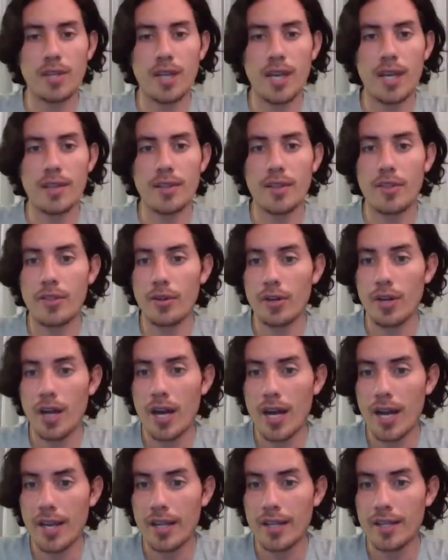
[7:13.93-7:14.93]
and the third
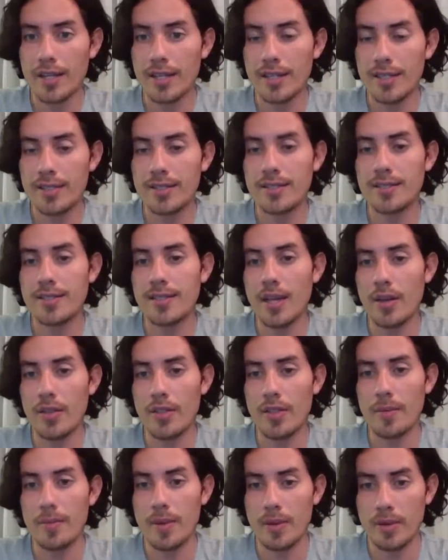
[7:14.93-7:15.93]
eye is
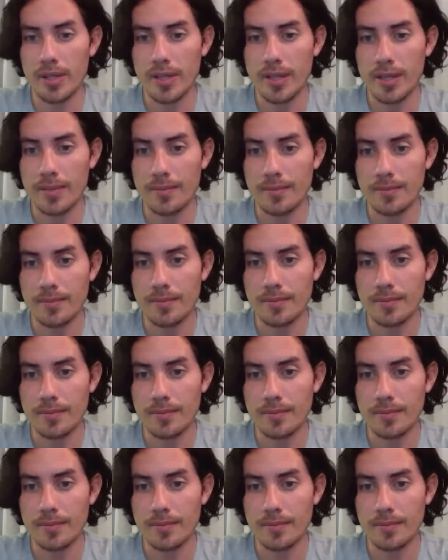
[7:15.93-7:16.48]
South America.